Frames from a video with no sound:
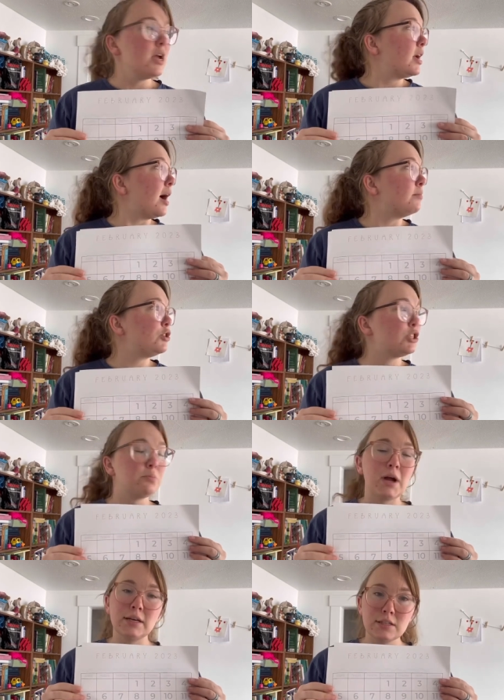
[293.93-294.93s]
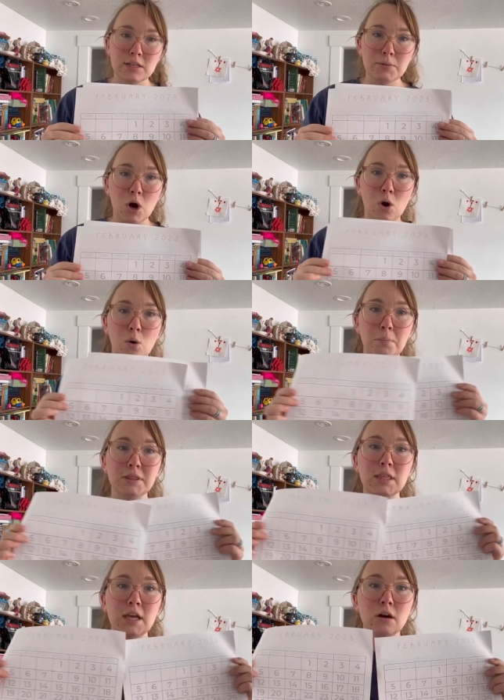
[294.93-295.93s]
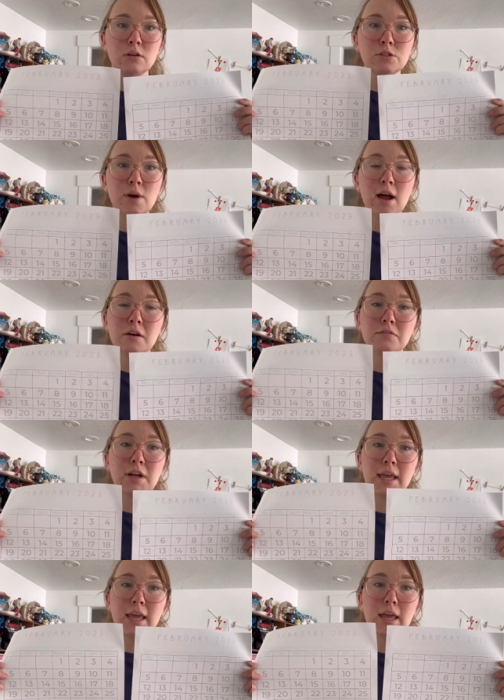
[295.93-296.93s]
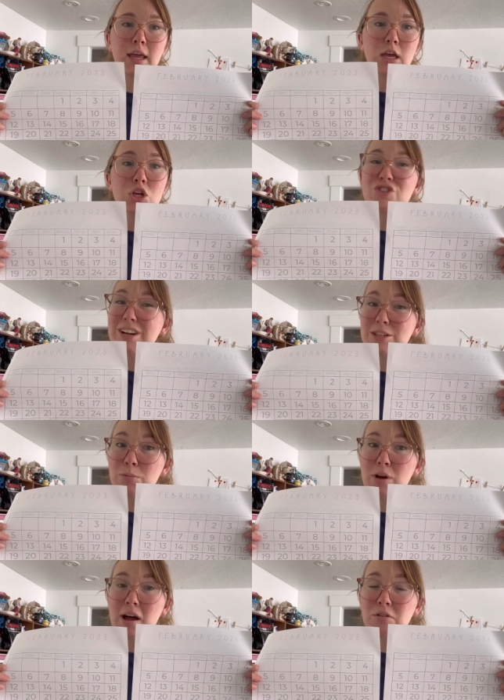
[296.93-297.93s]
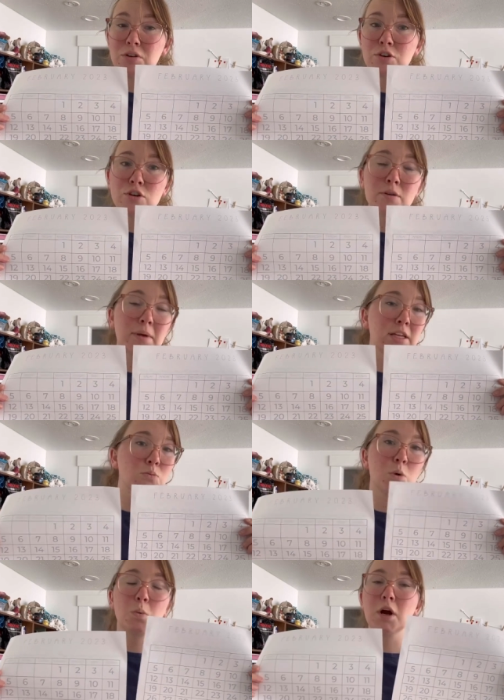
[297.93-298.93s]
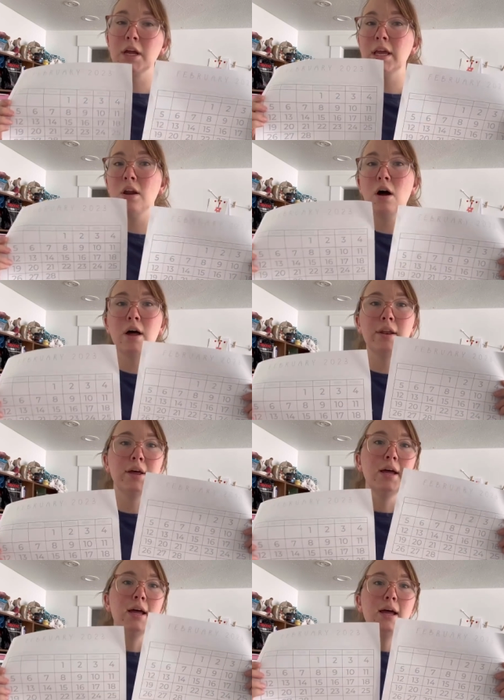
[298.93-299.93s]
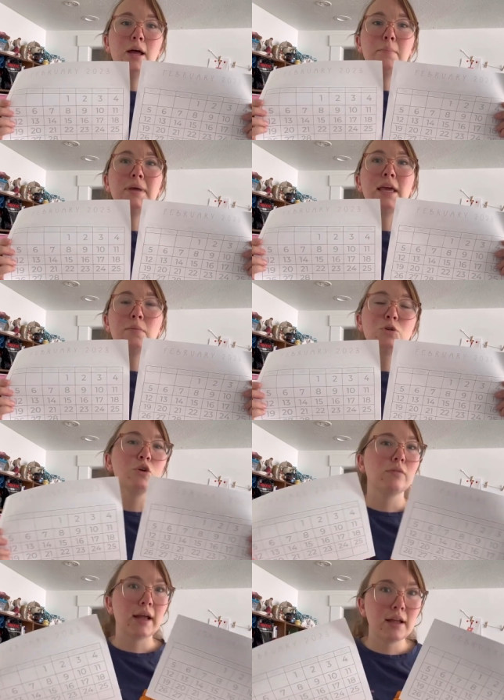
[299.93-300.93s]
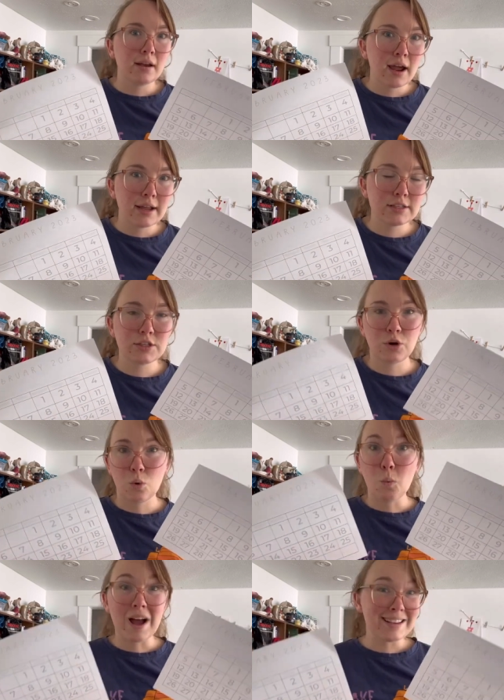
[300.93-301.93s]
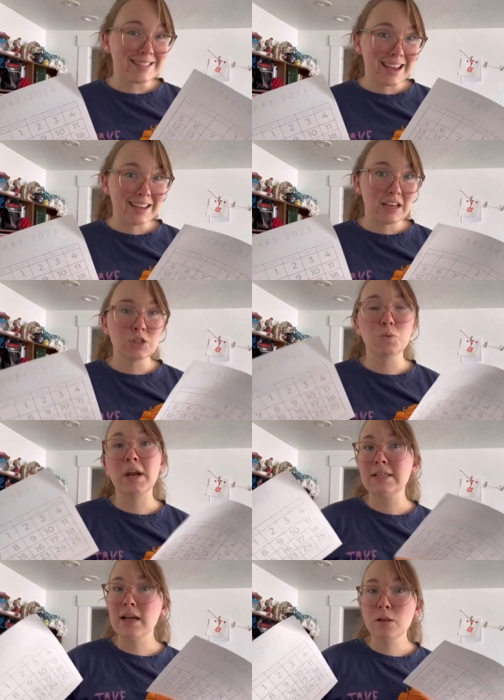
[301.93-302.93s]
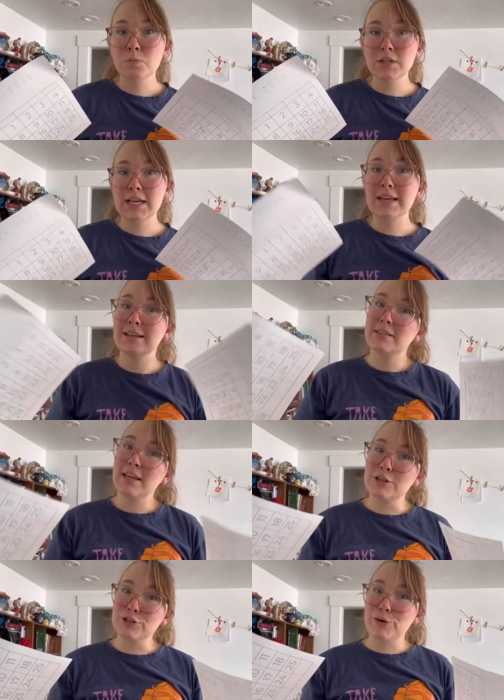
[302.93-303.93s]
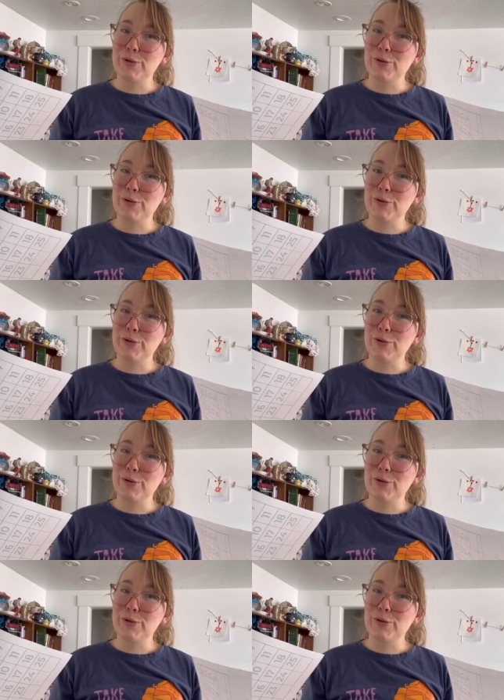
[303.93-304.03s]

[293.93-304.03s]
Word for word: um, just to practice them at home. But then they also have a traceable calendar because we're working on being able to recognize, you know, what day it is. When I tell them what day it is, they can just go